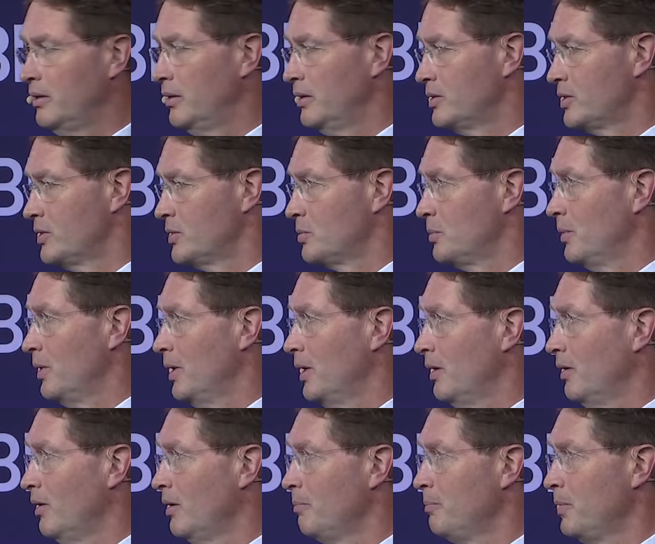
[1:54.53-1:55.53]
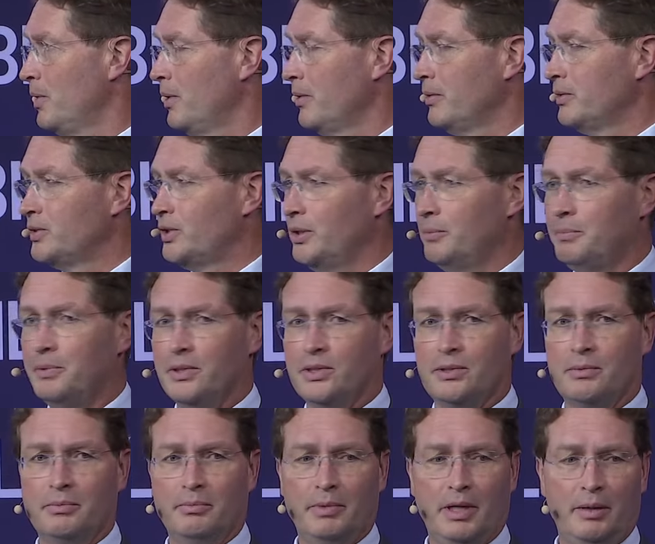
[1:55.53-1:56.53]
and this is where our partnership
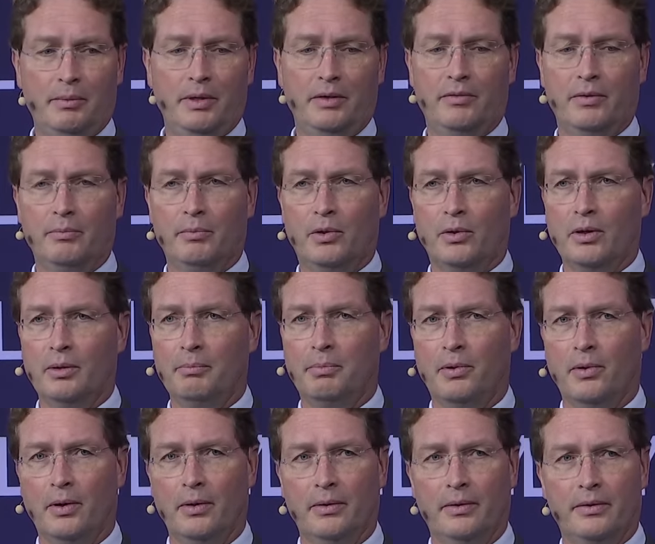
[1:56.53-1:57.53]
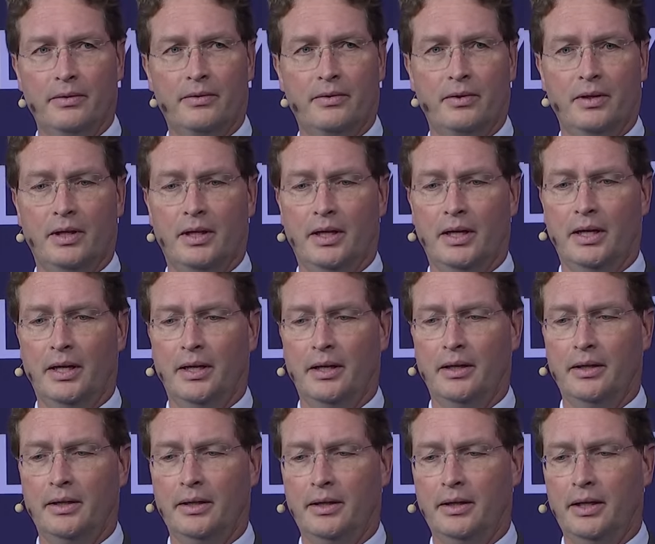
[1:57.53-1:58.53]
is maybe even more important,
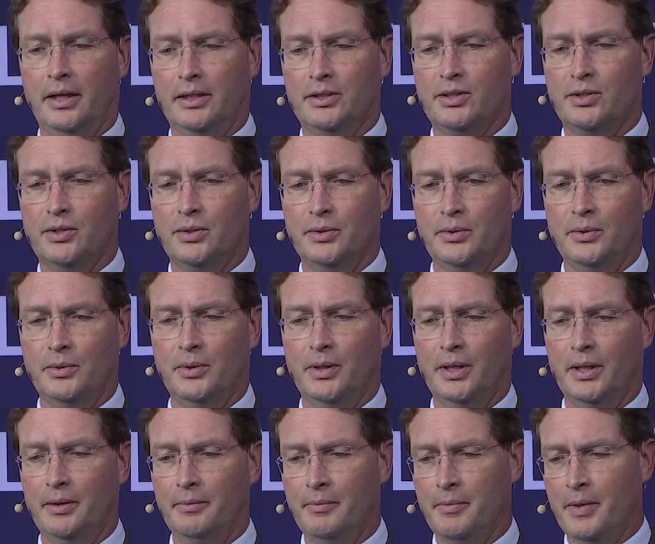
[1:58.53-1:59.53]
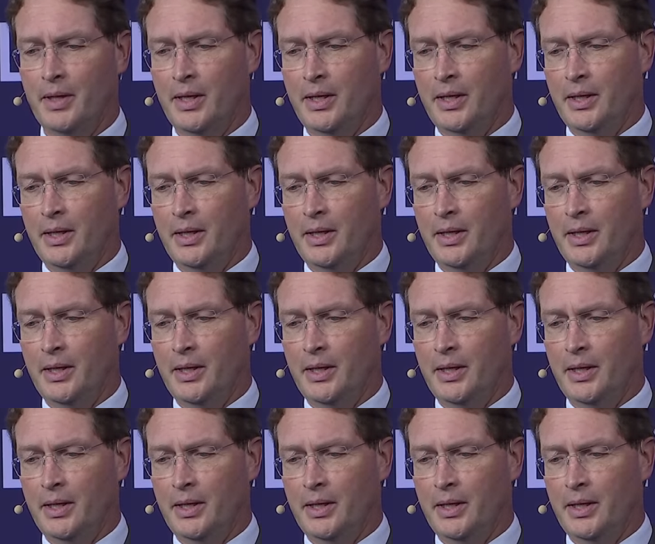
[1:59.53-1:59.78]
next to